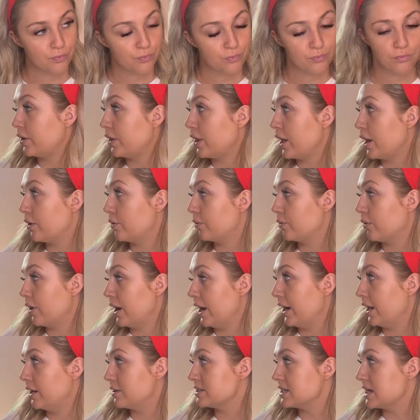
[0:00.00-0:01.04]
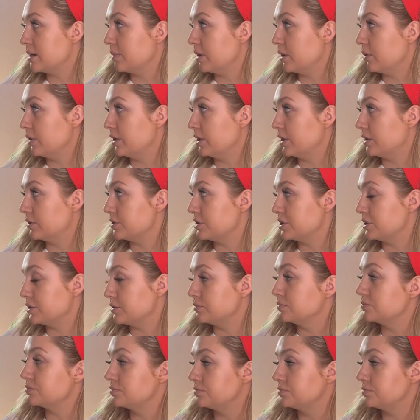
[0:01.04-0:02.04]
They're like right outside my window too.